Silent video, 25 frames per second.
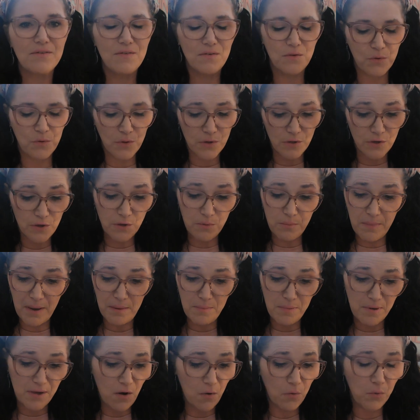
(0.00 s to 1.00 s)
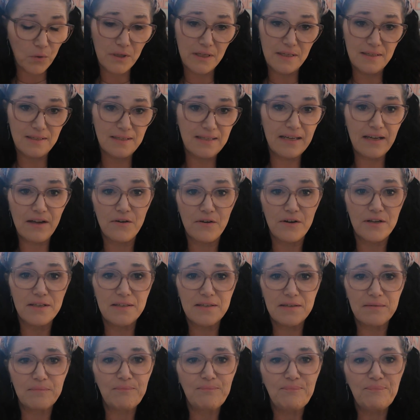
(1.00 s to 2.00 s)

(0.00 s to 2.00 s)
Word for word: or you may be holding secrets.